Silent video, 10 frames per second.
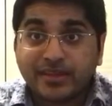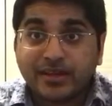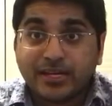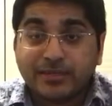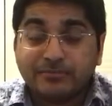
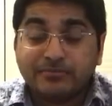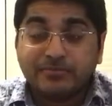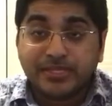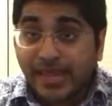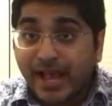
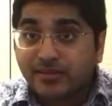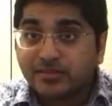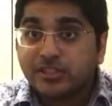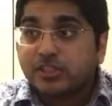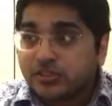But yeah.
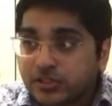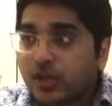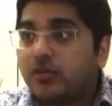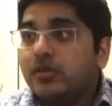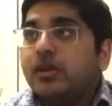
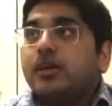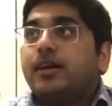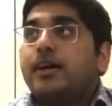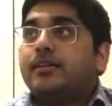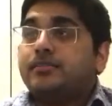So,
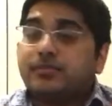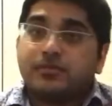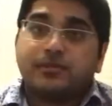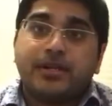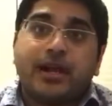
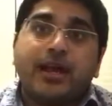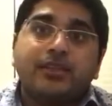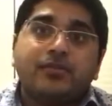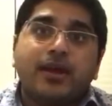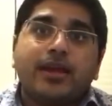but
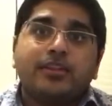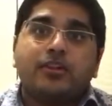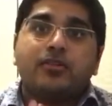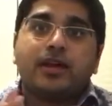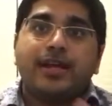either way,
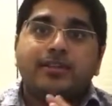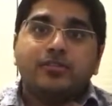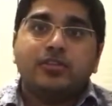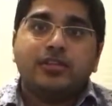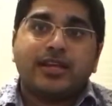though, I
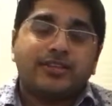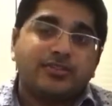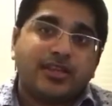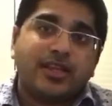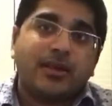do
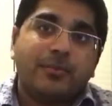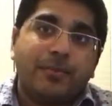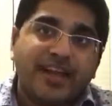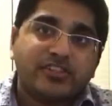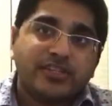sound like I'm
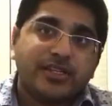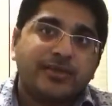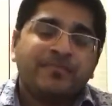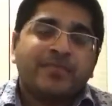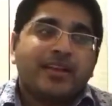bashing
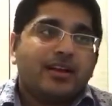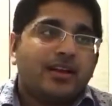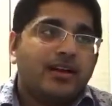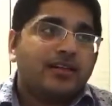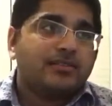it.
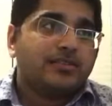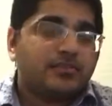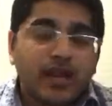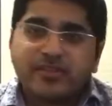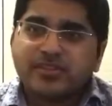
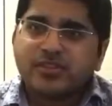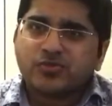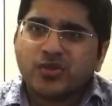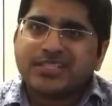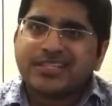Survivor Series
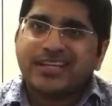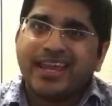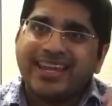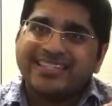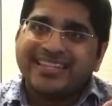wasn't
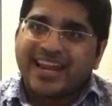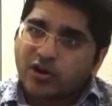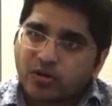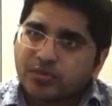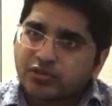a
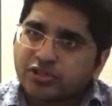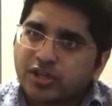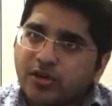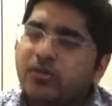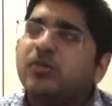terrible
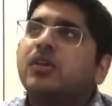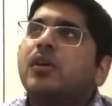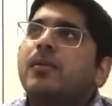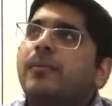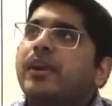show,
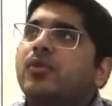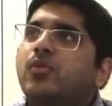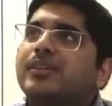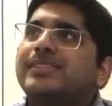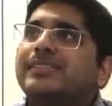but it
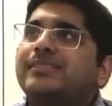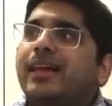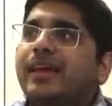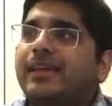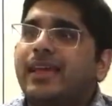wasn't
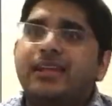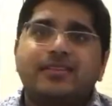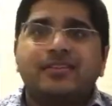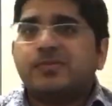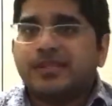like
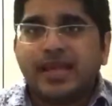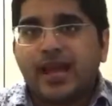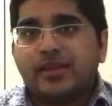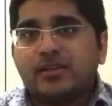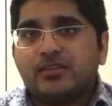anything
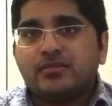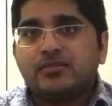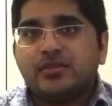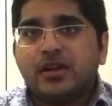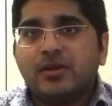spectacular,
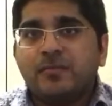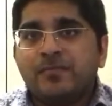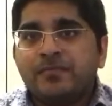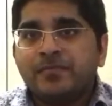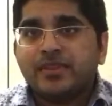you know?
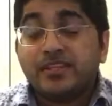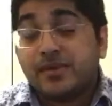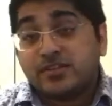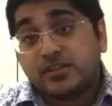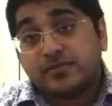
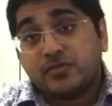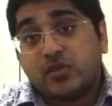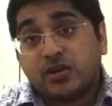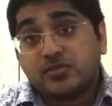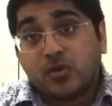Especially if you
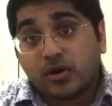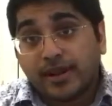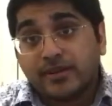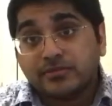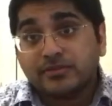watch War
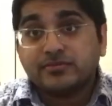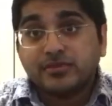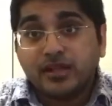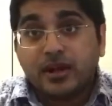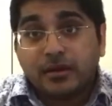Games,
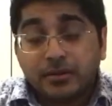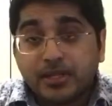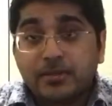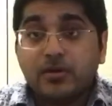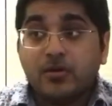you know? I'm gonna
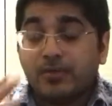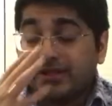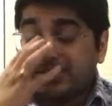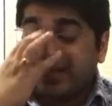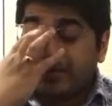keep going back
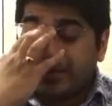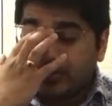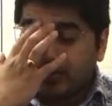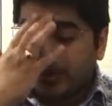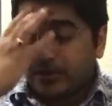to that, but
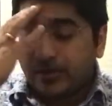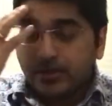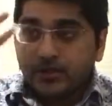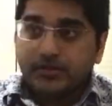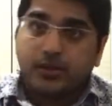anyway.
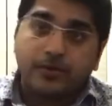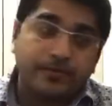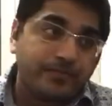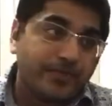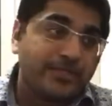
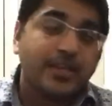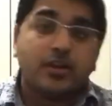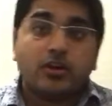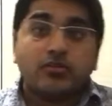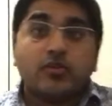So,
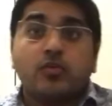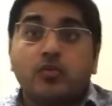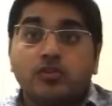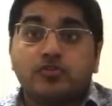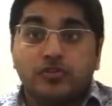TakeOver
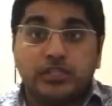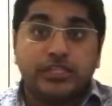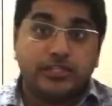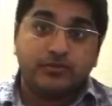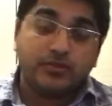was
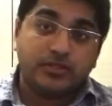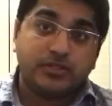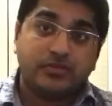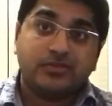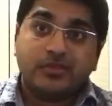
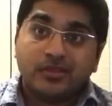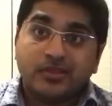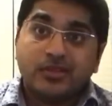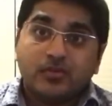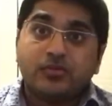
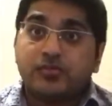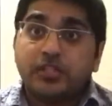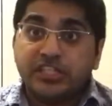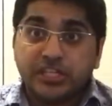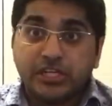
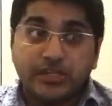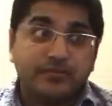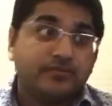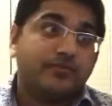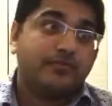really
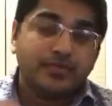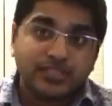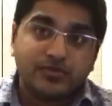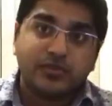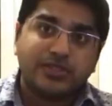good.
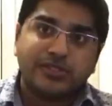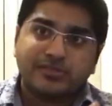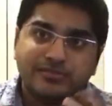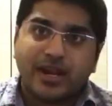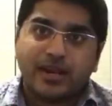This
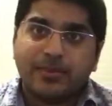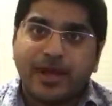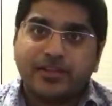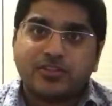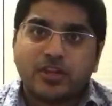was not a
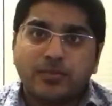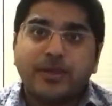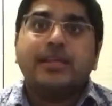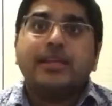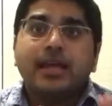bad show,
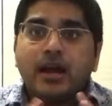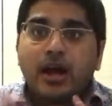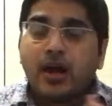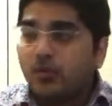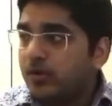but
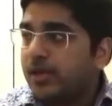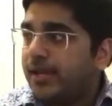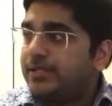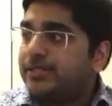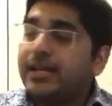we'll get
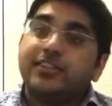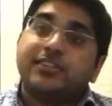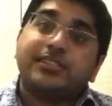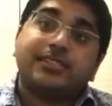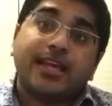into that in
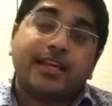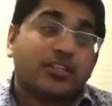just a sec.